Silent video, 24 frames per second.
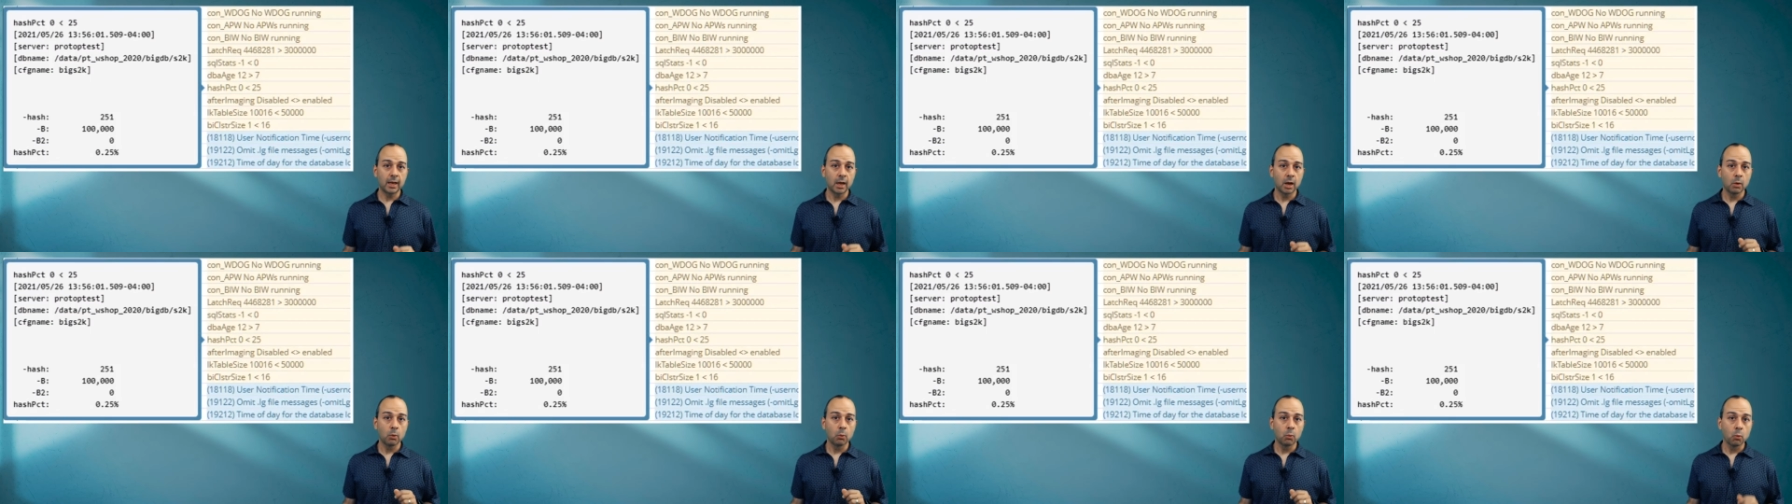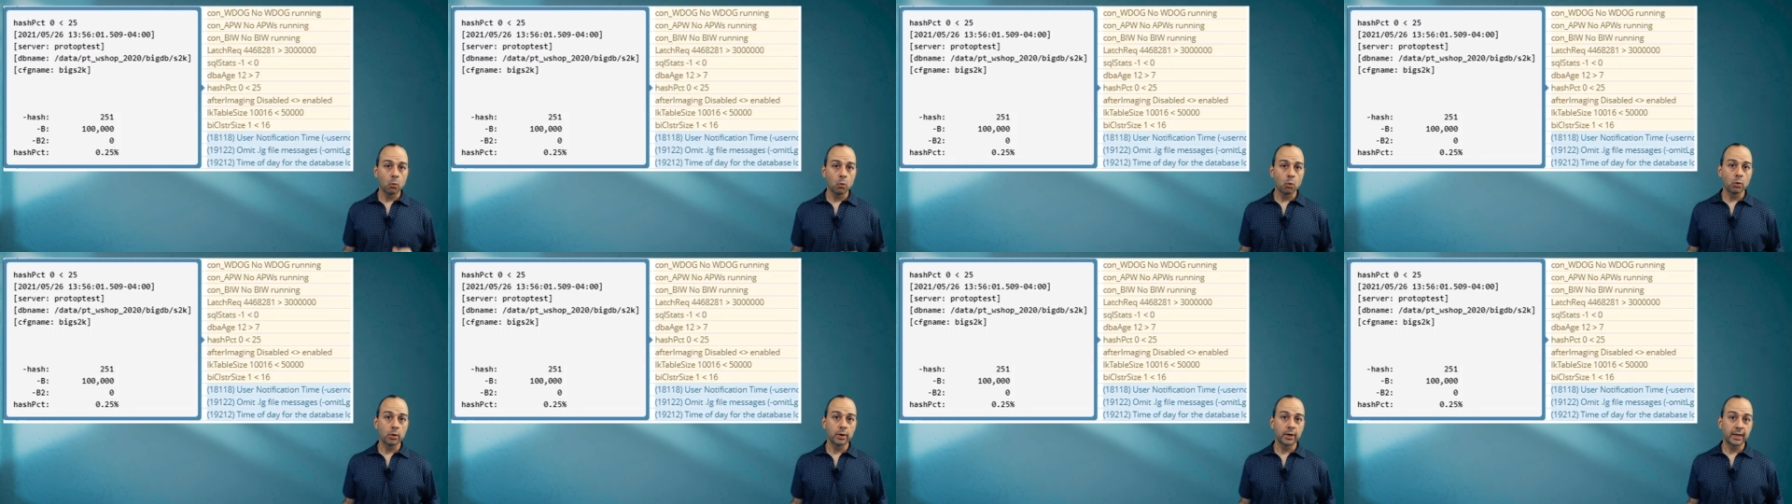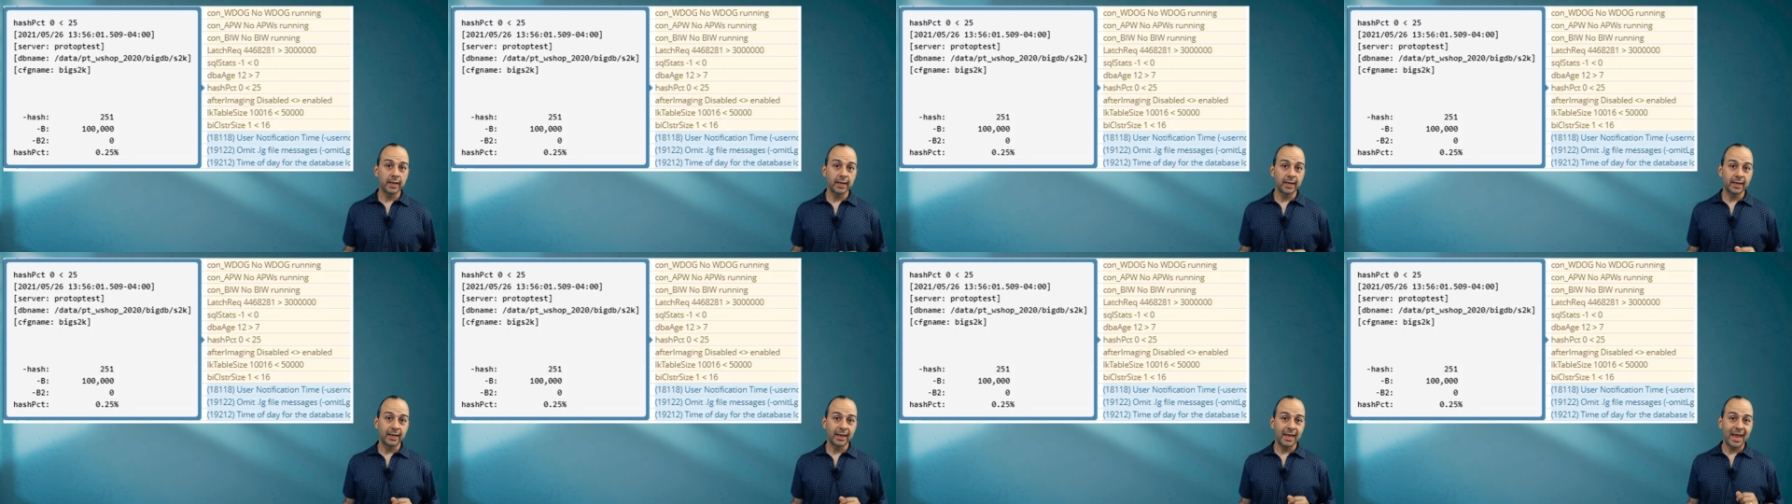a
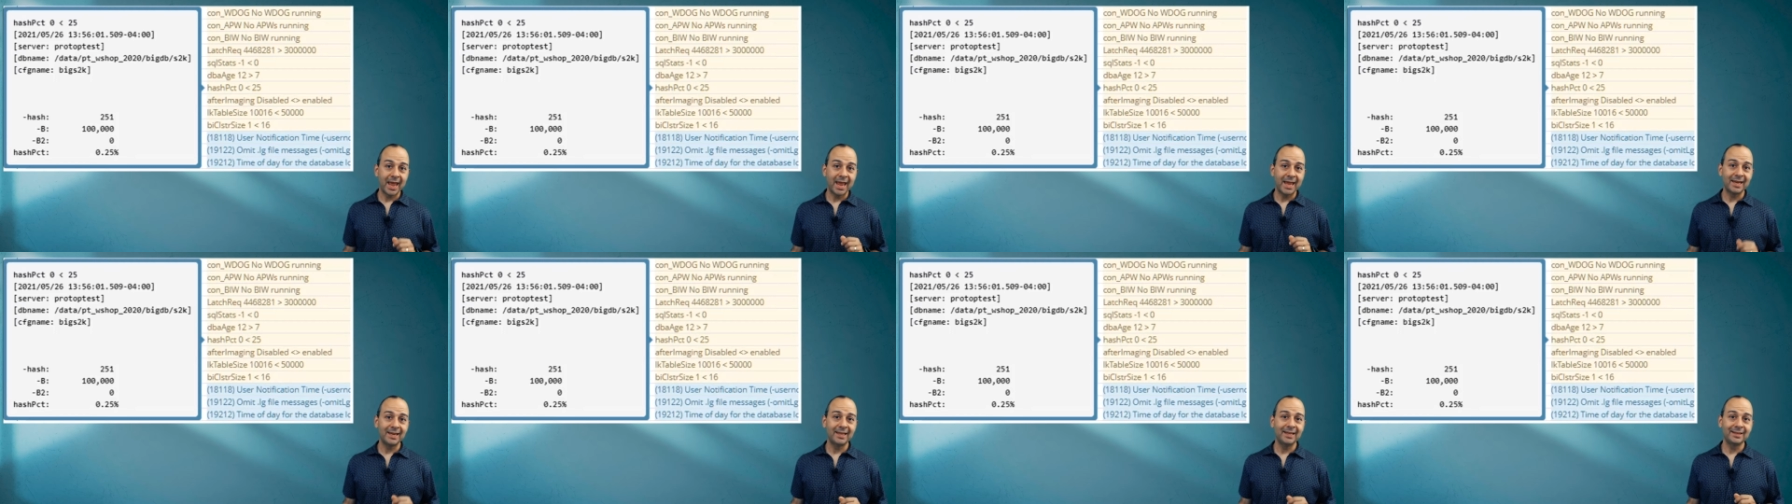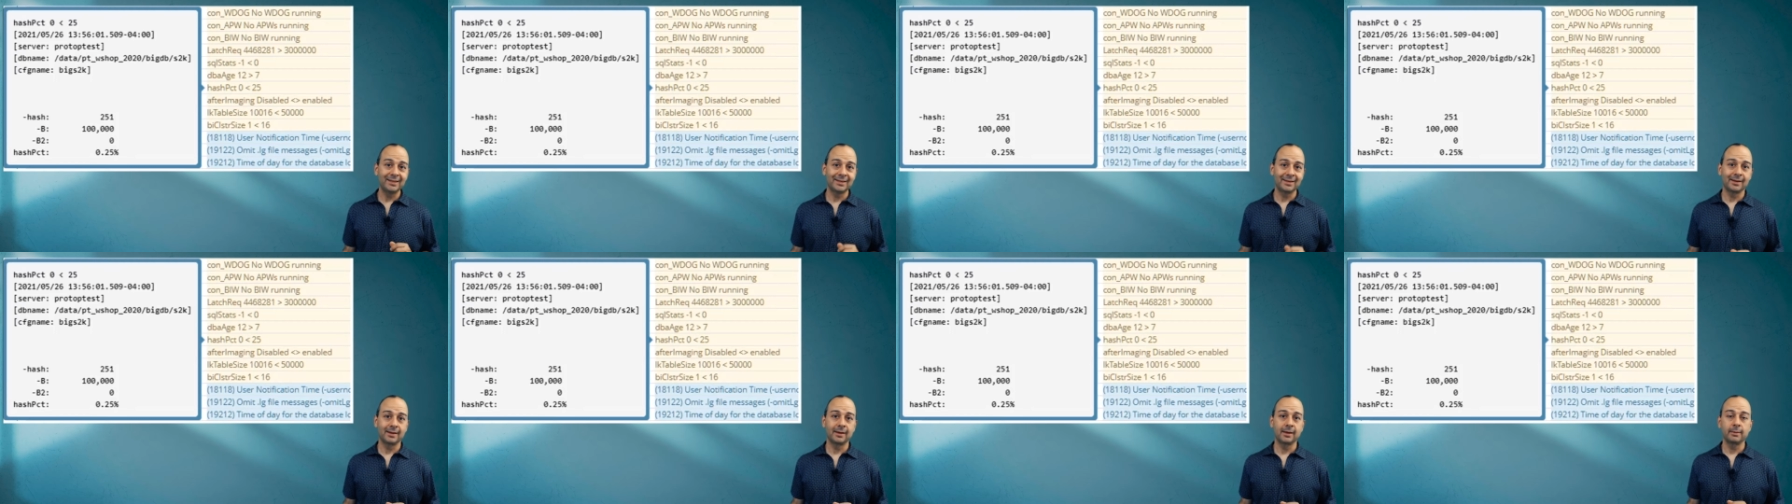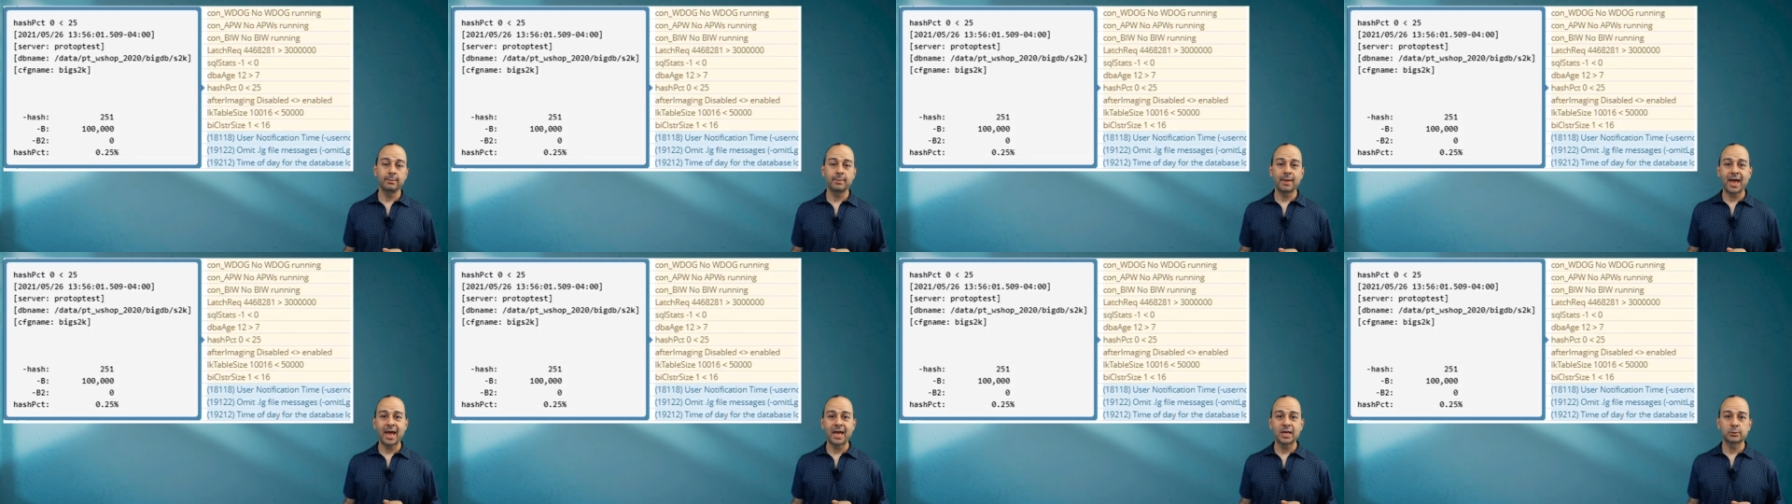warning
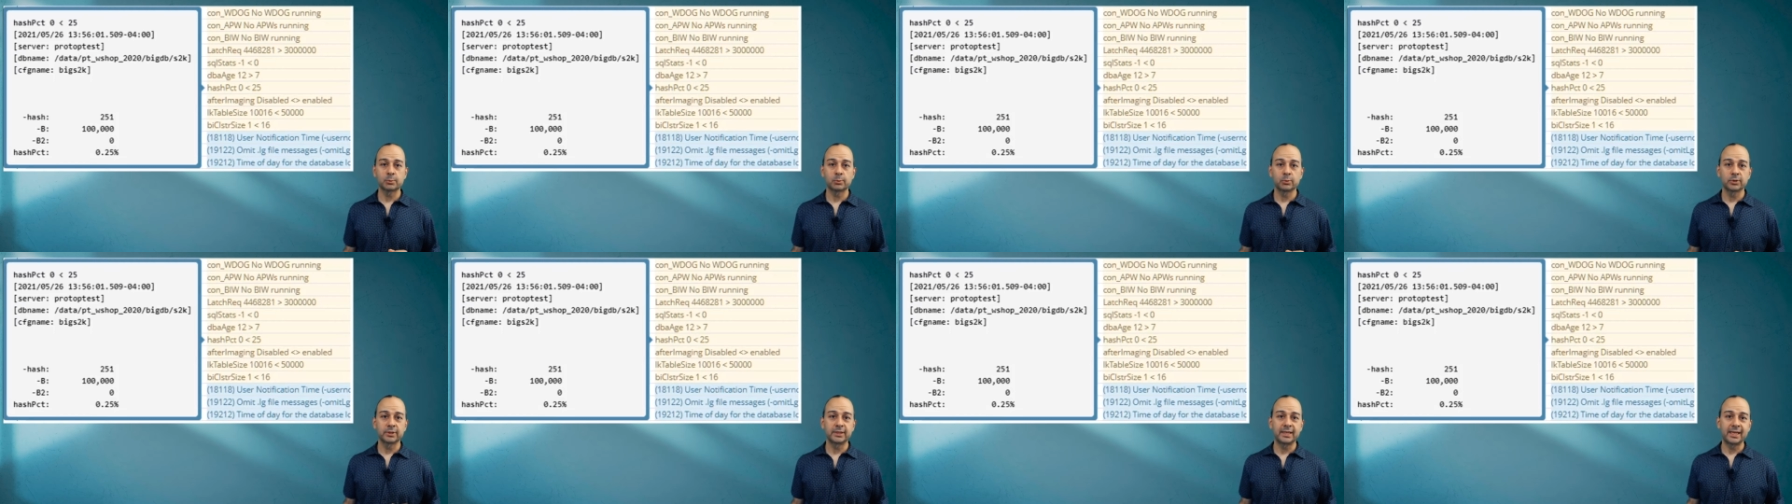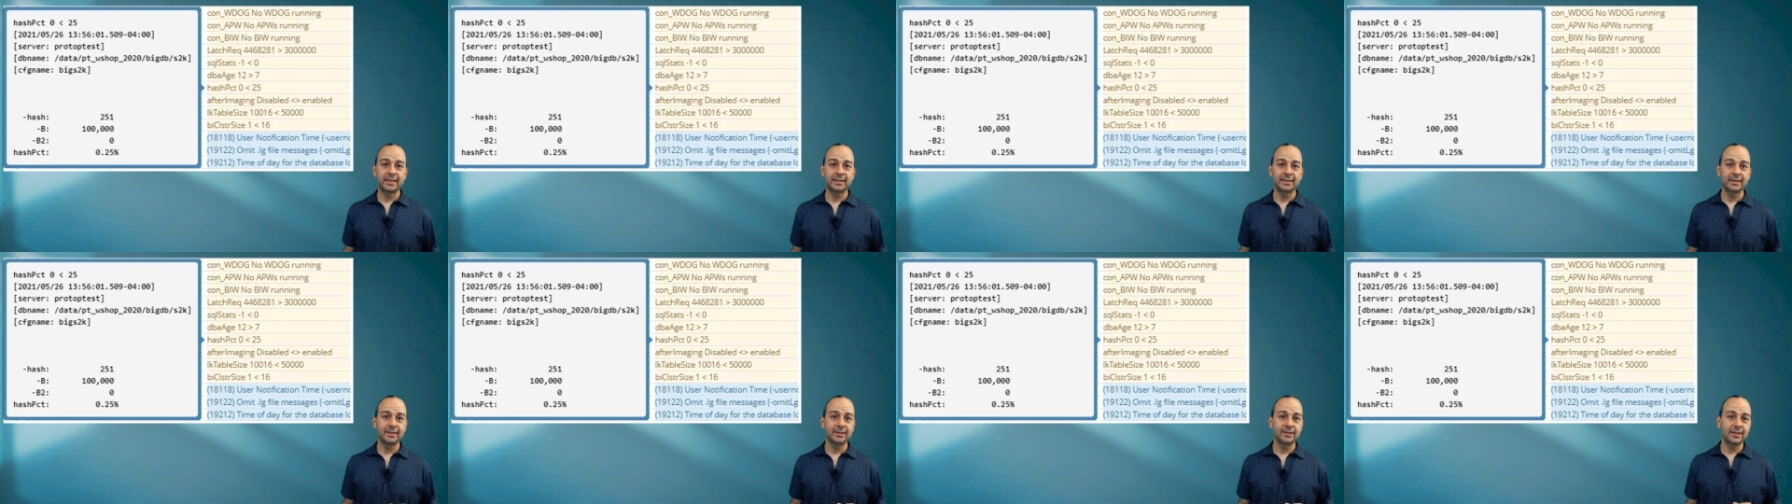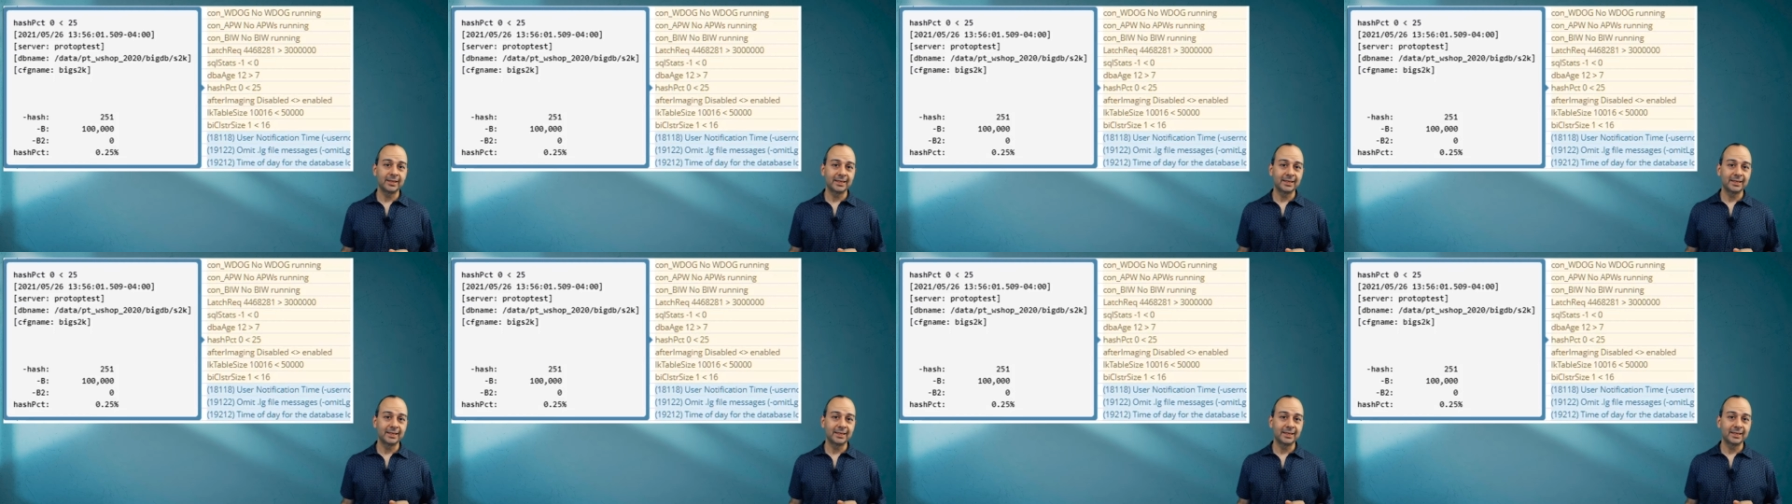anytime hash percentage